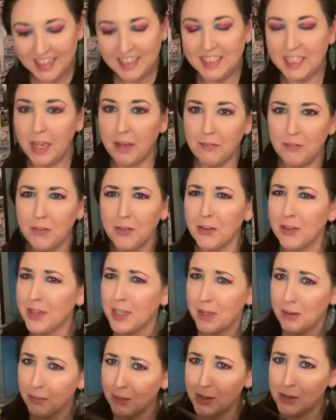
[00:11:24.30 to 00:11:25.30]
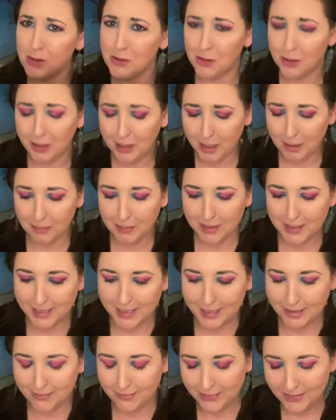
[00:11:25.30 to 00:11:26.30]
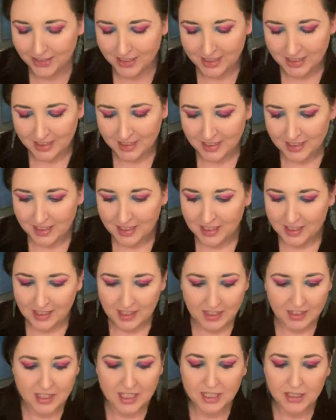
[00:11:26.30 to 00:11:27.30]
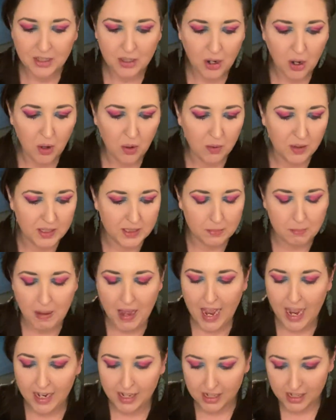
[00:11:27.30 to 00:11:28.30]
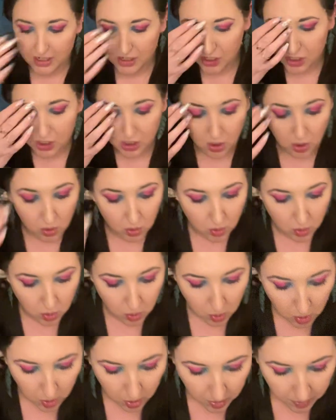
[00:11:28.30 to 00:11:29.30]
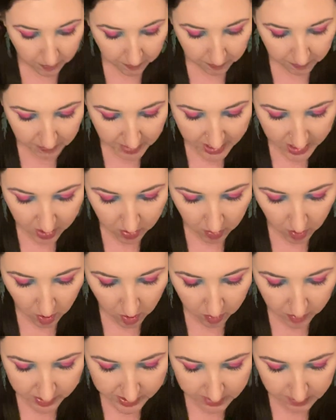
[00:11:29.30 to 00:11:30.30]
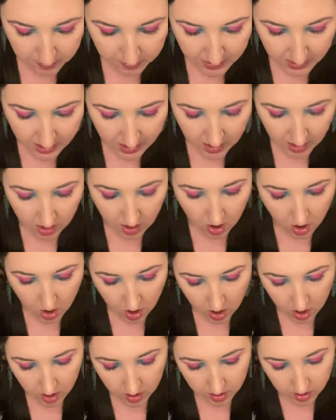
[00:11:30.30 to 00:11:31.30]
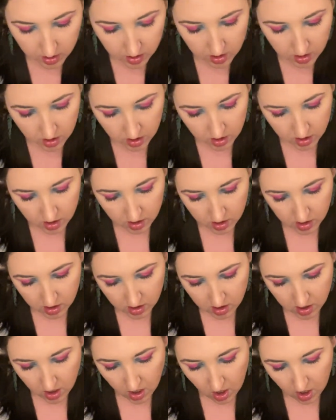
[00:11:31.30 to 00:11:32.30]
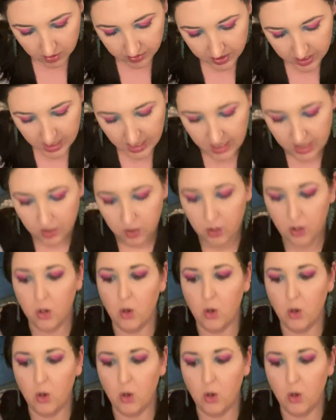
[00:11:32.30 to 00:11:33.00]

except for the original, I believe. These are always packaged so cool. May you always be on on the inner